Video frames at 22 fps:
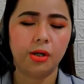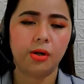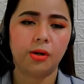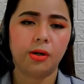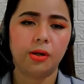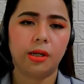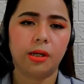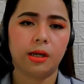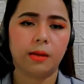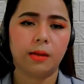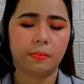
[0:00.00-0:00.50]

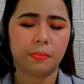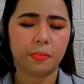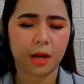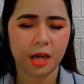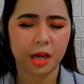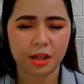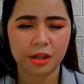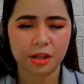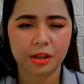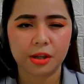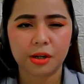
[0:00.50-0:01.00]
okay,
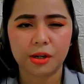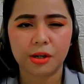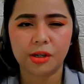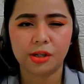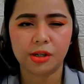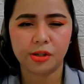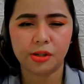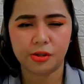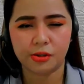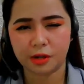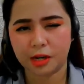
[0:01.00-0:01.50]
bathed
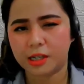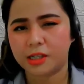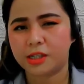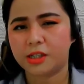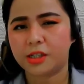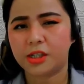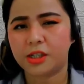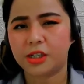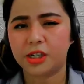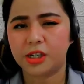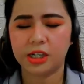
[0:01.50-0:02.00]
her,
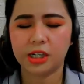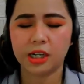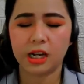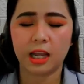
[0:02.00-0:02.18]
dressed her,